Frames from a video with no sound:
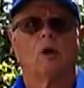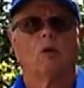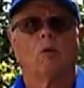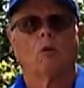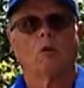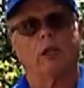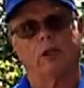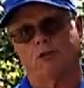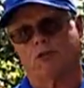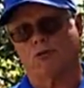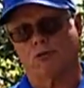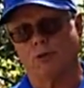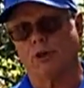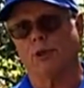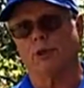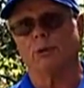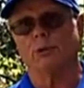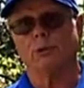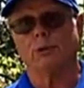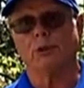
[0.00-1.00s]
Well, that's
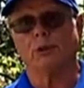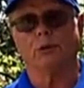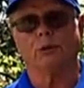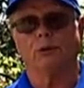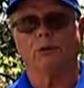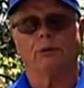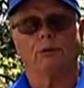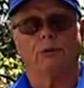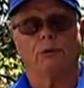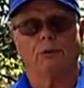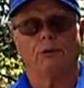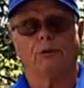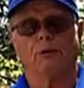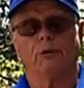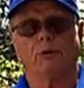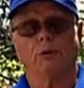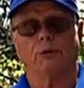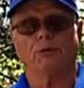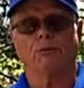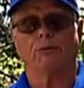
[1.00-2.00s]
true.
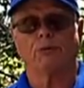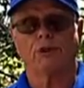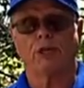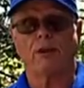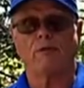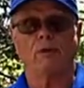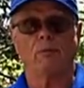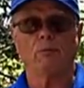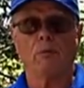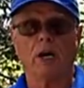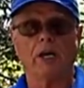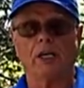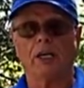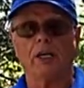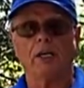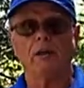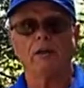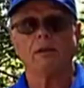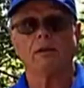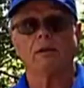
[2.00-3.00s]
You're saving
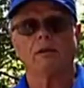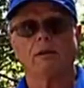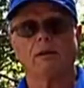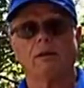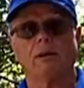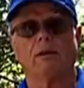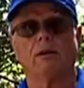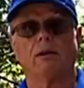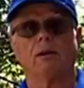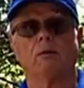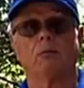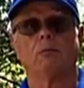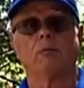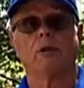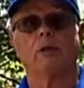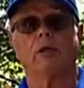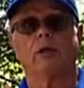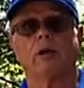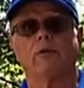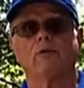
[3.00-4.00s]
money
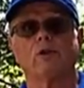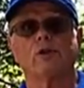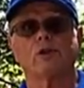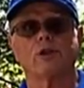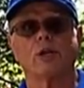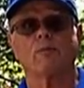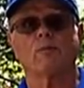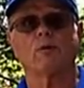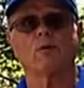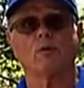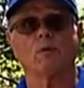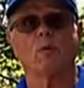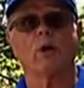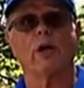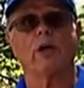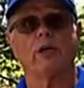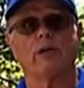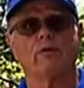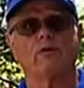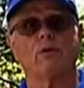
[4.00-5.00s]
every step of the
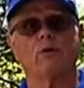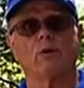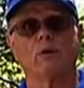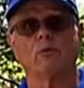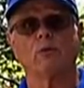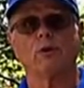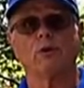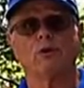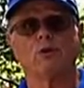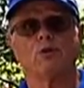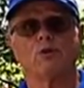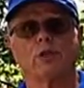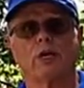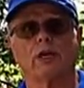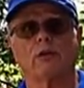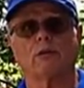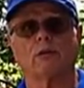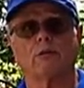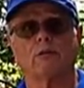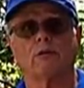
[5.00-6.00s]
way if you can reduce
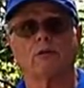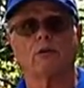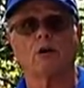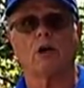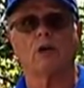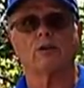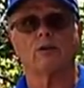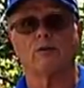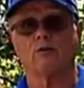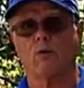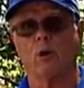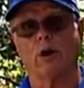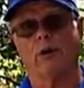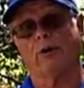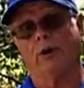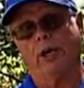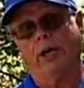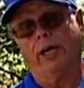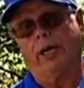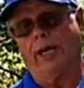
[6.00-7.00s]
that cost of
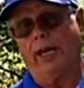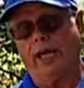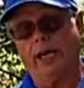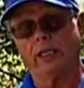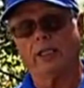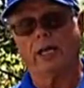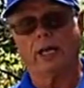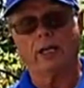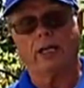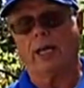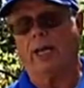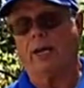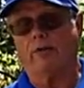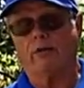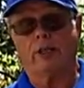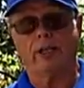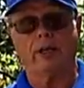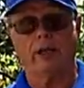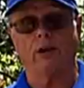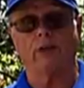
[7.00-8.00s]
water. And like
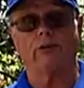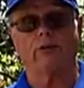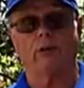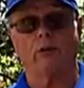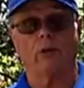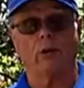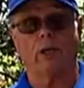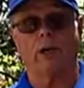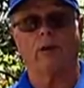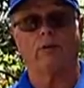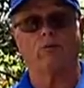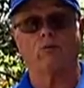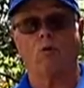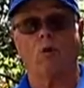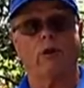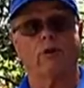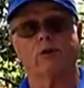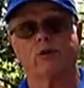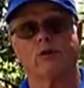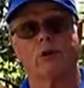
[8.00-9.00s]
everything else in our lives,
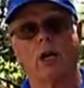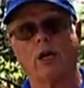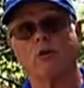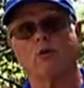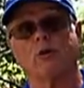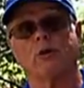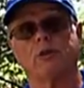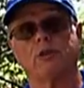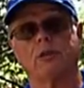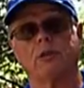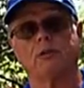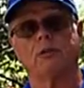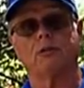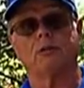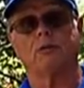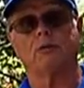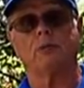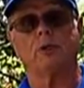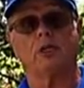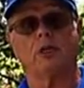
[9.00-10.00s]
water is not going
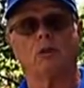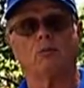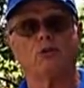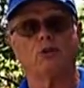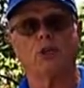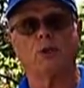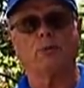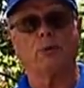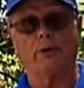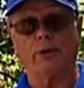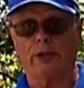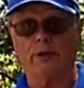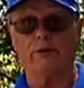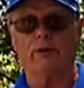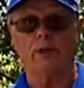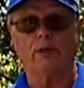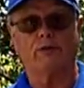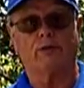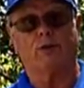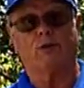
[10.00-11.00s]
to become cheaper
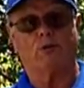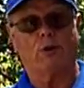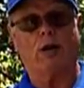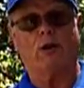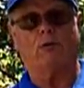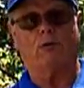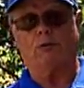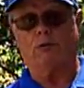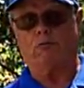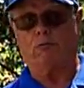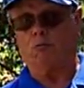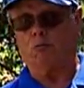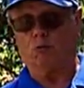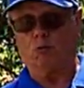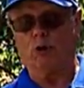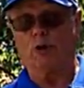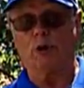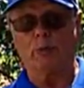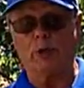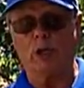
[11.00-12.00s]
even if the drought
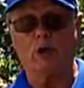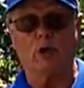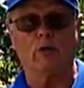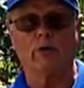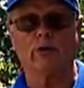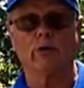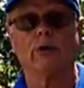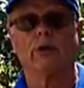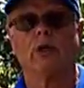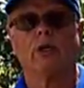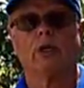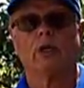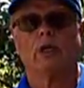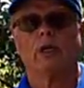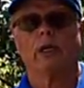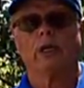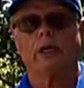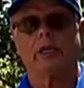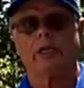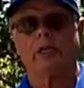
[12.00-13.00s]
were to be over.
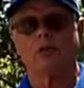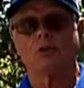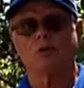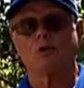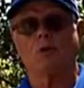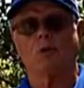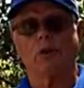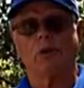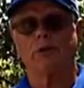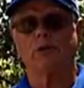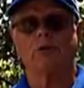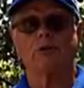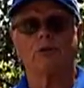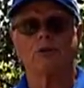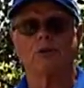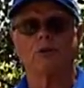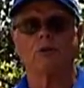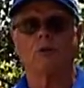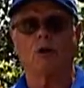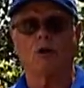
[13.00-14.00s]
It's going
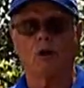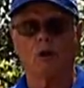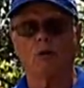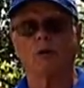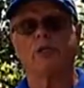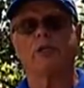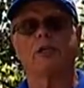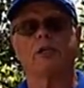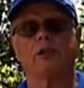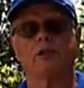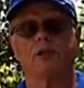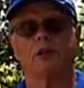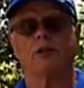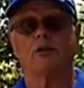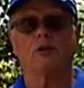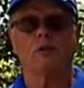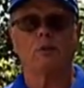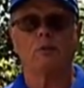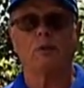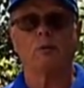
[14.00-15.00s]
to only
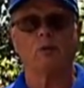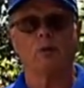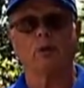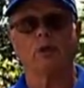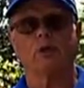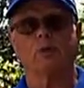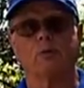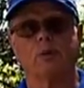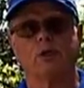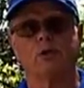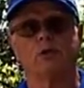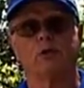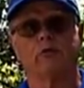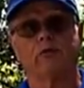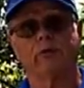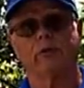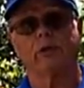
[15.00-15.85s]
continue to be more expensive.